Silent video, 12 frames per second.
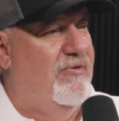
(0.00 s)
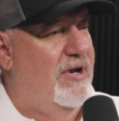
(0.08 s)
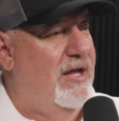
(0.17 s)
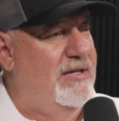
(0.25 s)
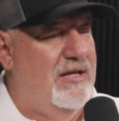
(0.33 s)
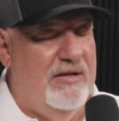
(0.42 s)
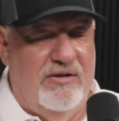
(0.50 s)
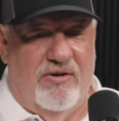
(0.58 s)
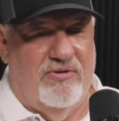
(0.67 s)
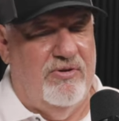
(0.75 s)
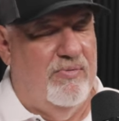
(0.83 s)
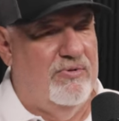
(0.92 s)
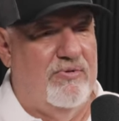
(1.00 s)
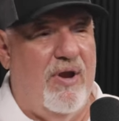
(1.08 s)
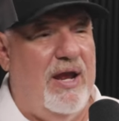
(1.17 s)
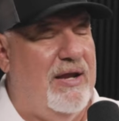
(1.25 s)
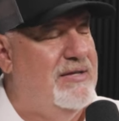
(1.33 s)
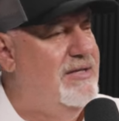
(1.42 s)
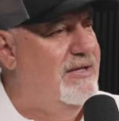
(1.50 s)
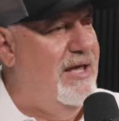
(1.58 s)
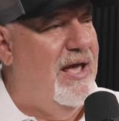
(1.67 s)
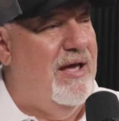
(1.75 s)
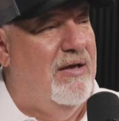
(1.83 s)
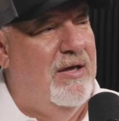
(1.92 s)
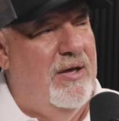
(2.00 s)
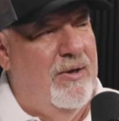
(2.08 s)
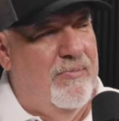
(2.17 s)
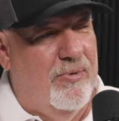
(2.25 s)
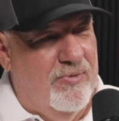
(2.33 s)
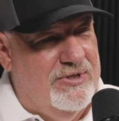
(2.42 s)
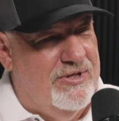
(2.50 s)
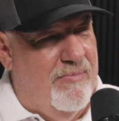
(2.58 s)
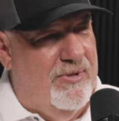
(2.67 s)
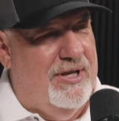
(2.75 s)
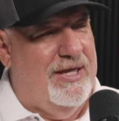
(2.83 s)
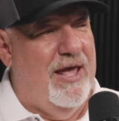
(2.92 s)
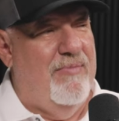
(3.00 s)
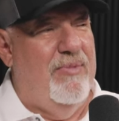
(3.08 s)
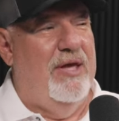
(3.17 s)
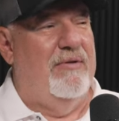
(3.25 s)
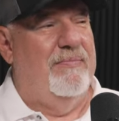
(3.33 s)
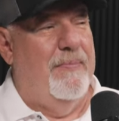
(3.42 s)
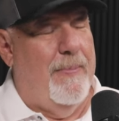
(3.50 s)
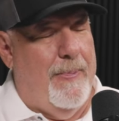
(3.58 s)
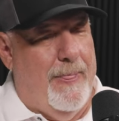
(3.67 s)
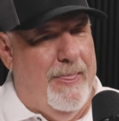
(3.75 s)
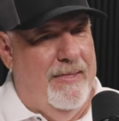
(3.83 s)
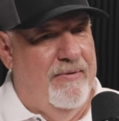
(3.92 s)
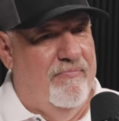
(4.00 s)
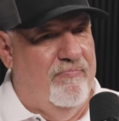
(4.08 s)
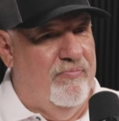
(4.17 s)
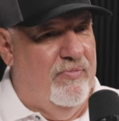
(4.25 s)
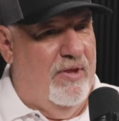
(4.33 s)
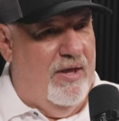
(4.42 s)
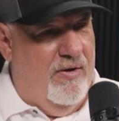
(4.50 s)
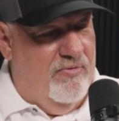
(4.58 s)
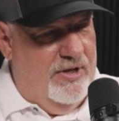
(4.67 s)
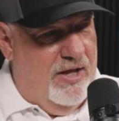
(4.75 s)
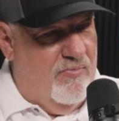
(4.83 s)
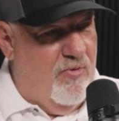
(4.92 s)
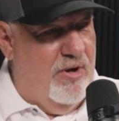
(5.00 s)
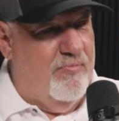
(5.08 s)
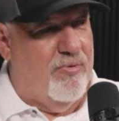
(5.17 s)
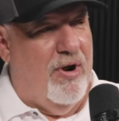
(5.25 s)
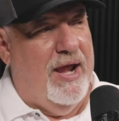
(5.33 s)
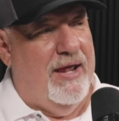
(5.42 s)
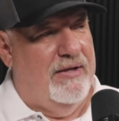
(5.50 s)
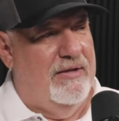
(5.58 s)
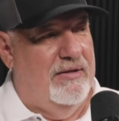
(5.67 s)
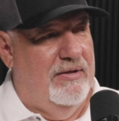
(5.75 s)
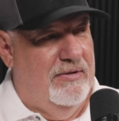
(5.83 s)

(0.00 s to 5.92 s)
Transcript: for 19 years and it was great. I said, yeah. But when somebody came in, I only had one brand